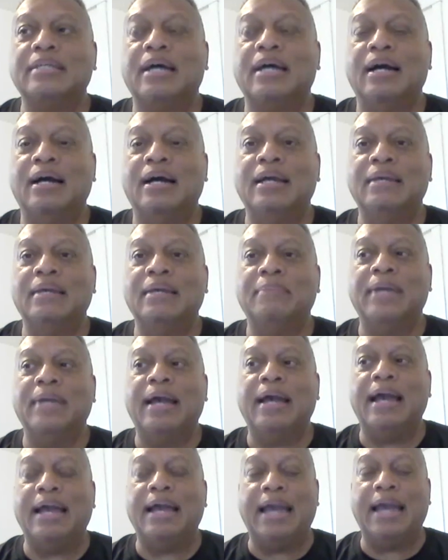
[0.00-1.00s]
time
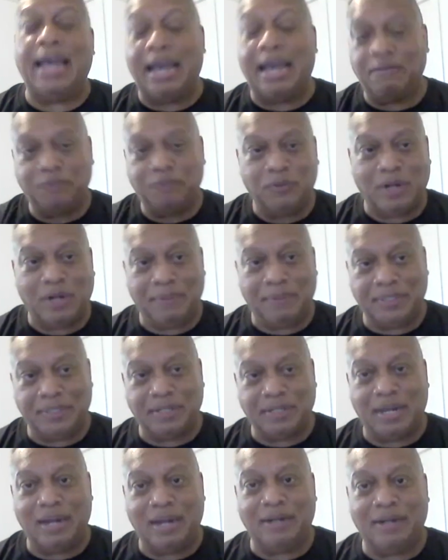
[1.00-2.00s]
after I
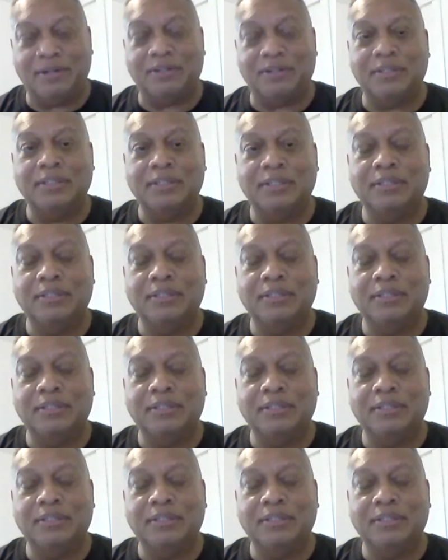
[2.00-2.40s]
retired